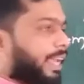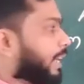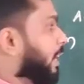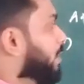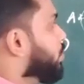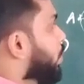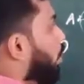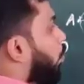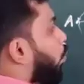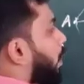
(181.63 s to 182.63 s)
taken as
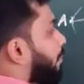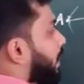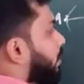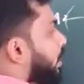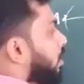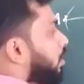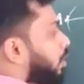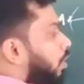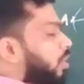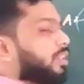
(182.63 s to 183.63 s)
1 meter,
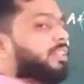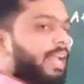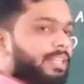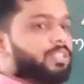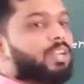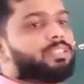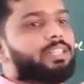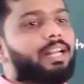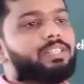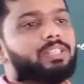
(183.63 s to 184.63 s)
or that is
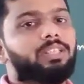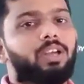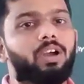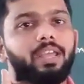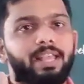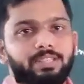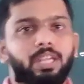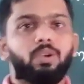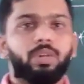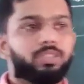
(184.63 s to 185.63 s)
considered as
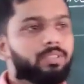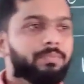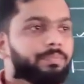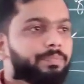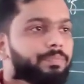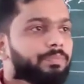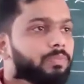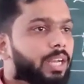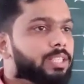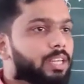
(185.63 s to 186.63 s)
SI unit.
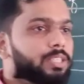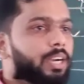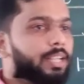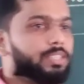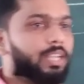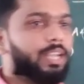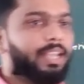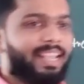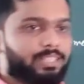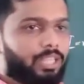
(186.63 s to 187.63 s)
That is considered as
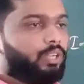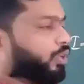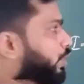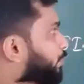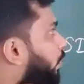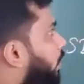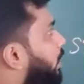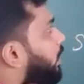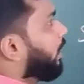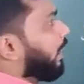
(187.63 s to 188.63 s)
a SI unit for
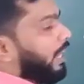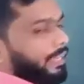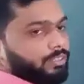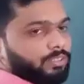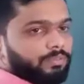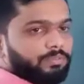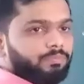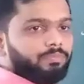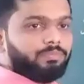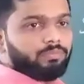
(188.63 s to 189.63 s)
length.
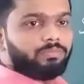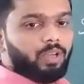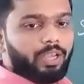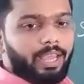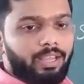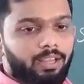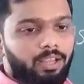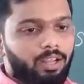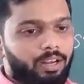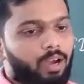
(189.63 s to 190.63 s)
Okay,
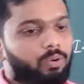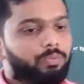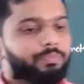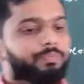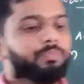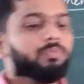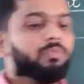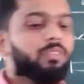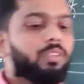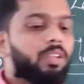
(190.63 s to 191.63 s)
now
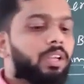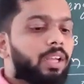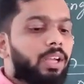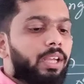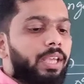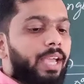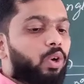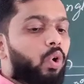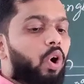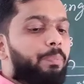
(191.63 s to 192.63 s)
a
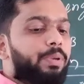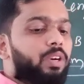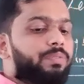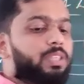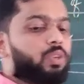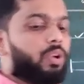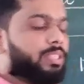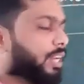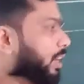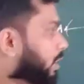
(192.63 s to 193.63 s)
copy of this
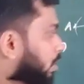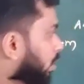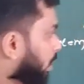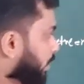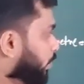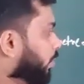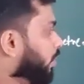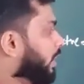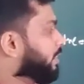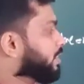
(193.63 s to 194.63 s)
original. You know
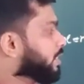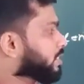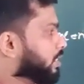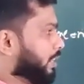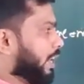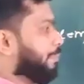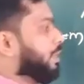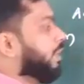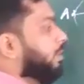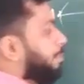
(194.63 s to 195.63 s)
that this is kept
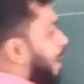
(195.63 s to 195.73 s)
in